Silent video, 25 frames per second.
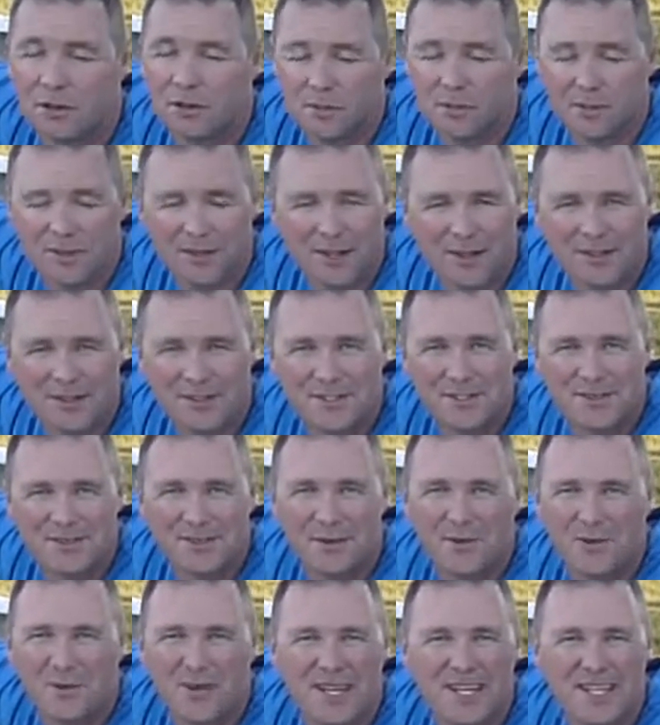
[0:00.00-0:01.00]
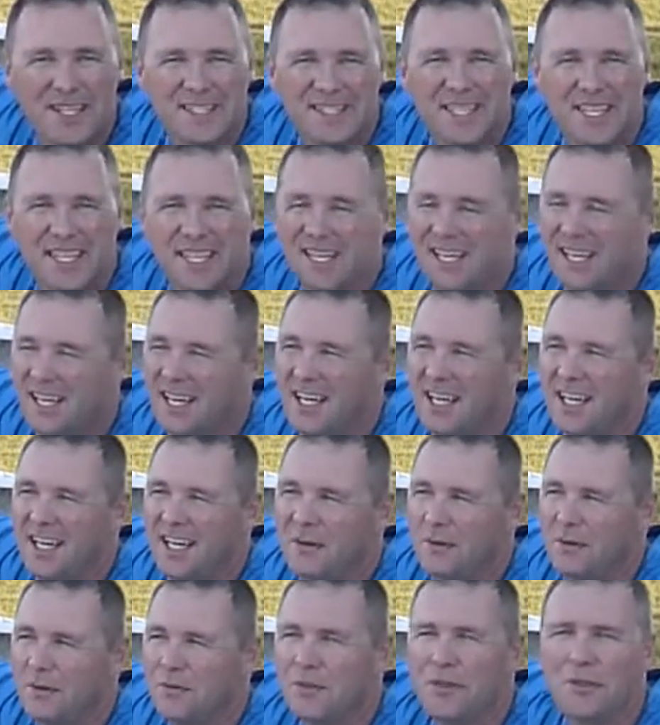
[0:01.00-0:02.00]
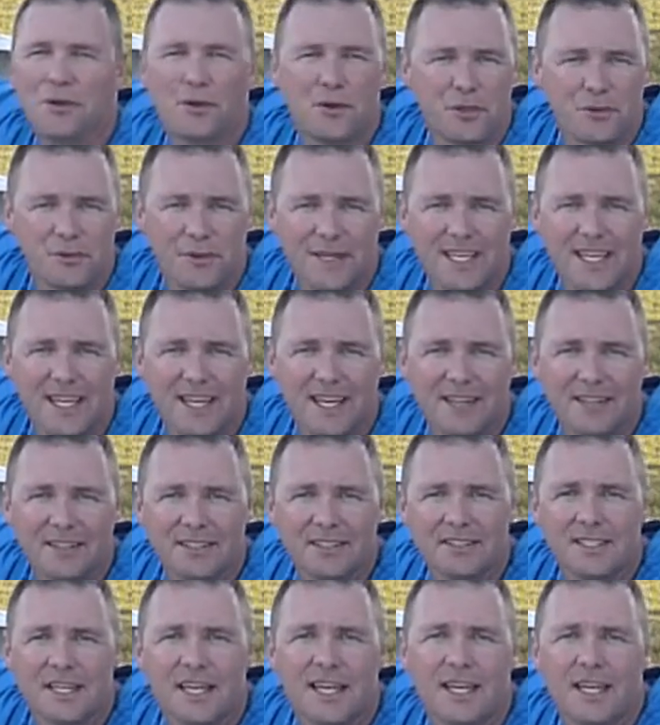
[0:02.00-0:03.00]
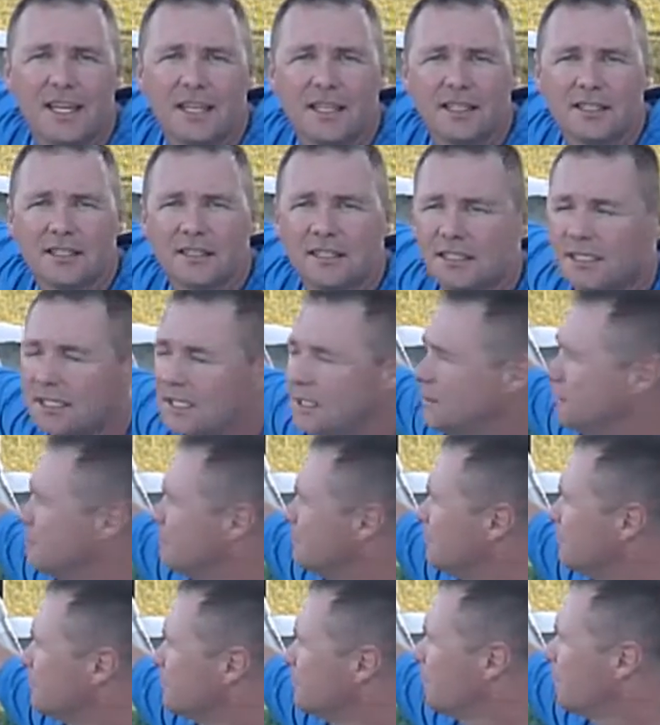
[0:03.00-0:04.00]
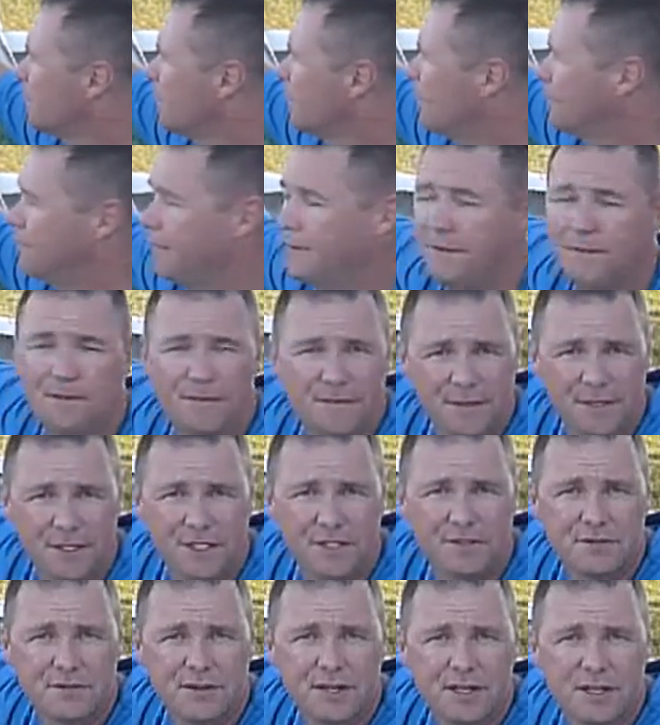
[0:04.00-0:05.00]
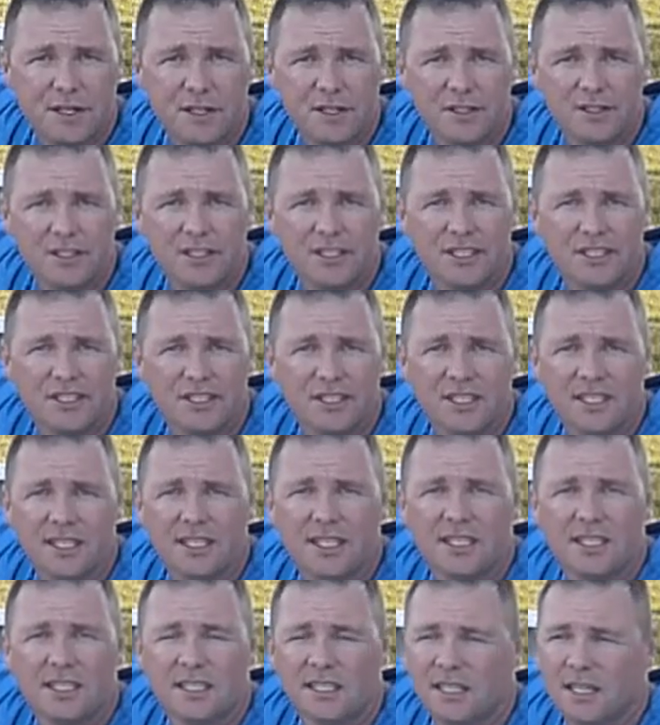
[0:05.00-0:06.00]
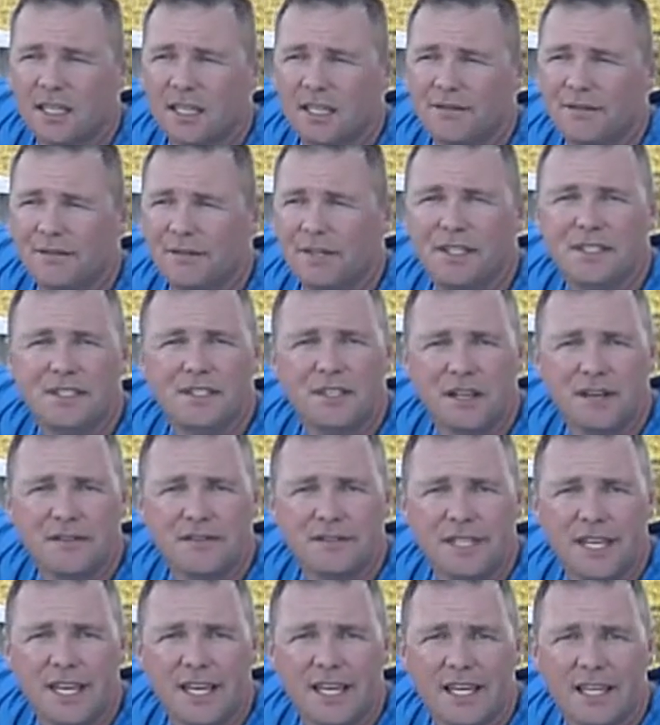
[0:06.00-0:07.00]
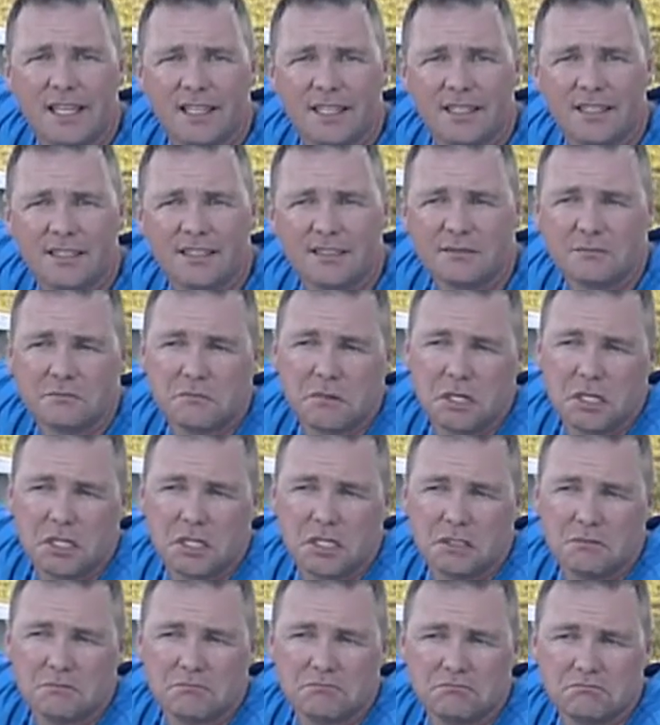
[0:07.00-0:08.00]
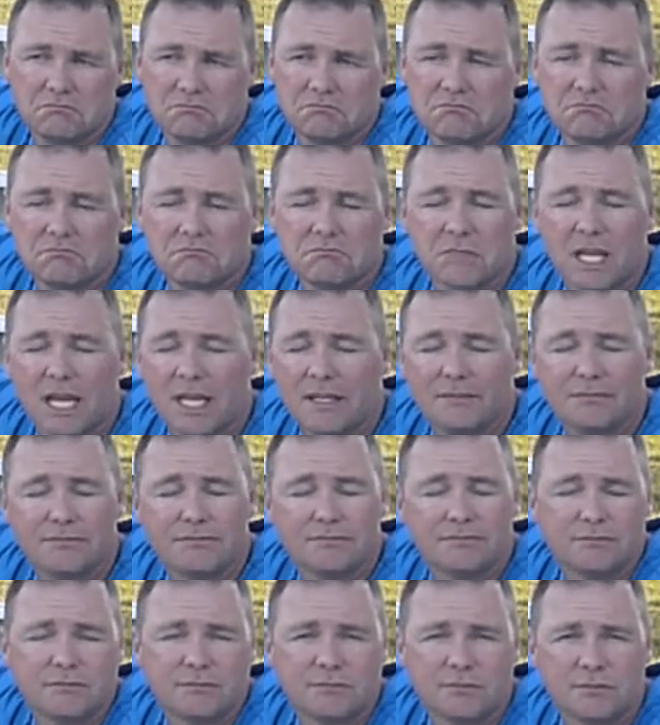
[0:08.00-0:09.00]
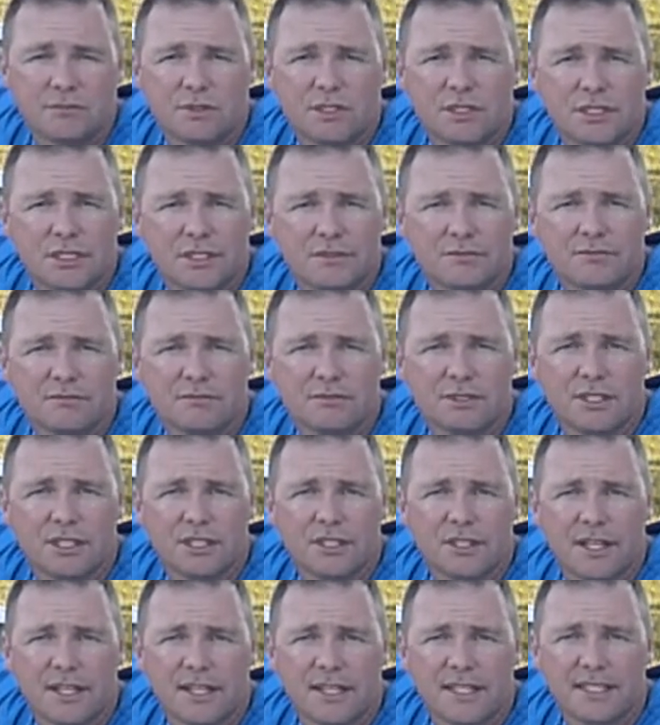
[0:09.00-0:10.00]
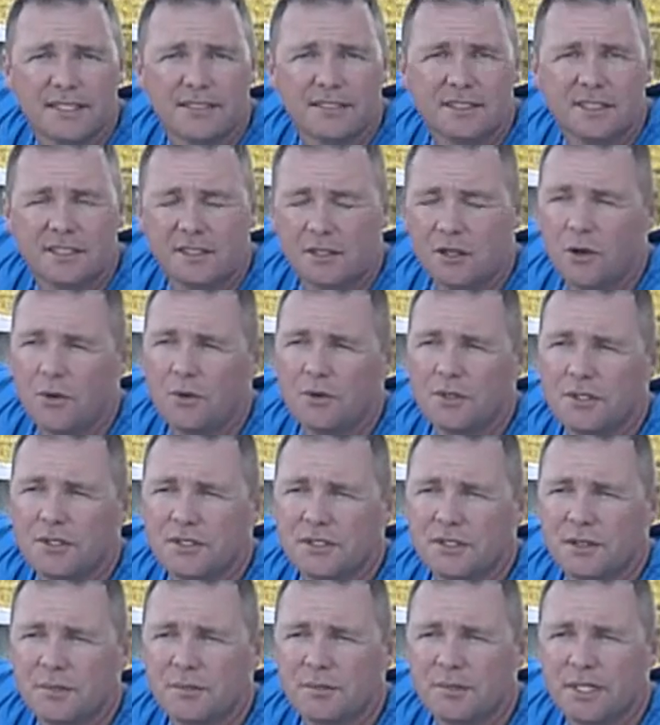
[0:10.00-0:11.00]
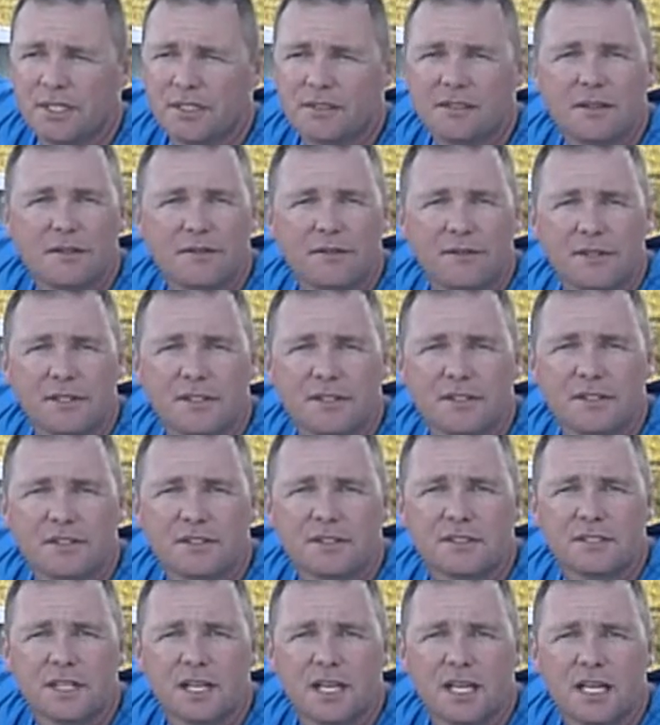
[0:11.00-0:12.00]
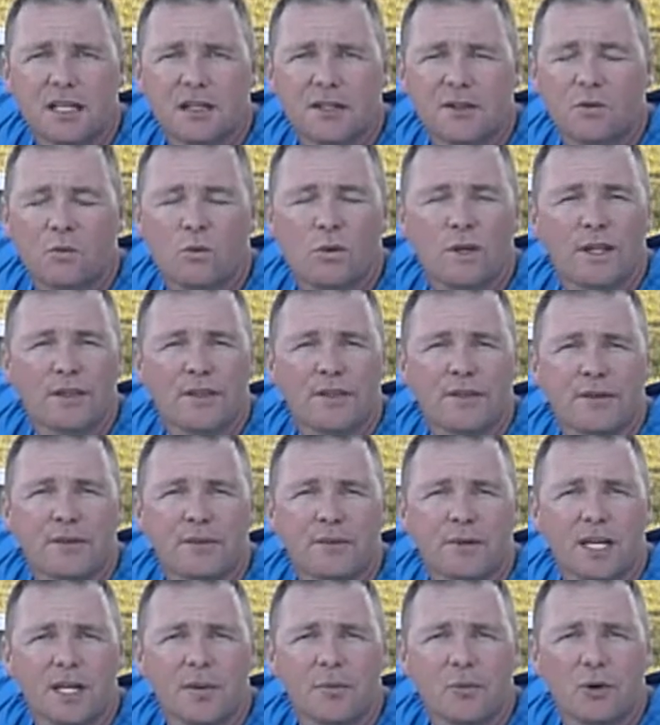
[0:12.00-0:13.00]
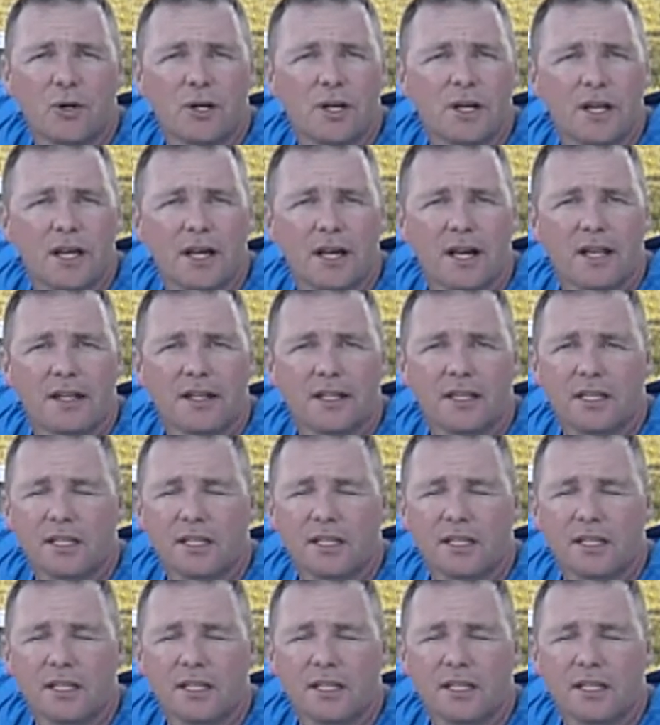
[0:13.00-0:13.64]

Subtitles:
pronounced different ways. Went with their 3-gallon tank. Fit and finish very good. Very tough tank. I really like it. Didn't notice a big difference in width when I put it on